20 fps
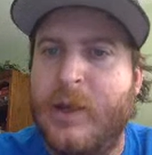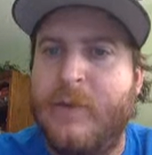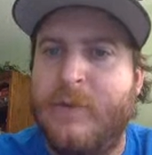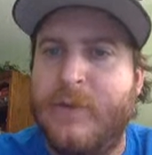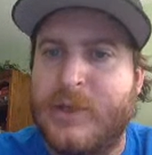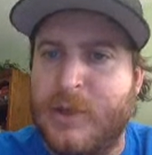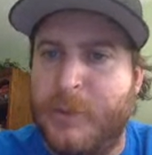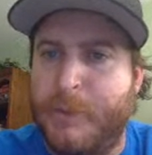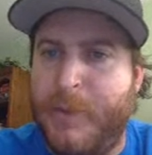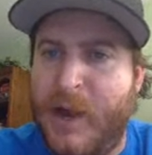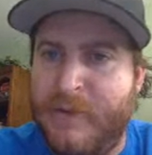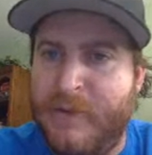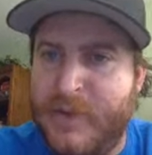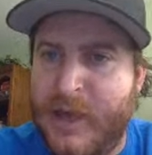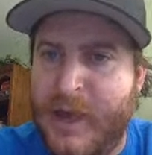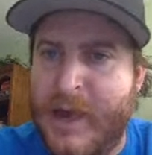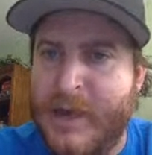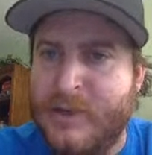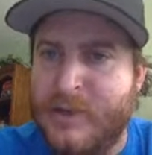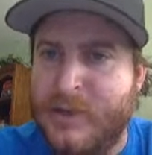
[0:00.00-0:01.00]
If it's above
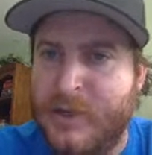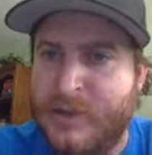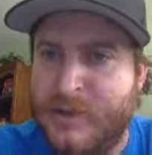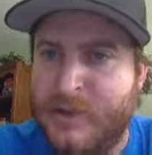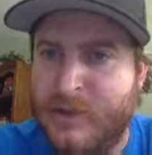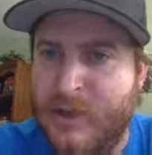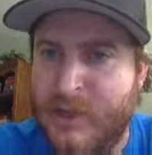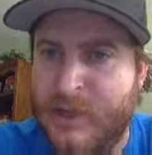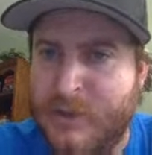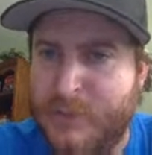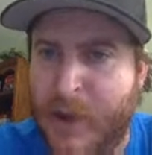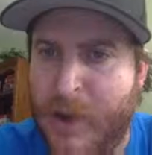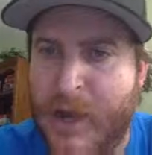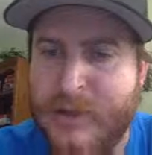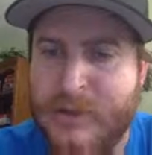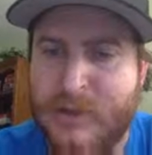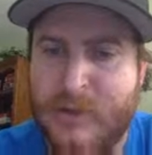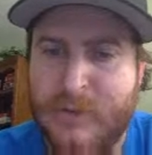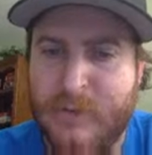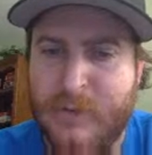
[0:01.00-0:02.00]
the axis, it's
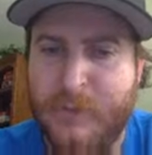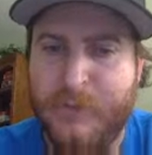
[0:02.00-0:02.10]
positive.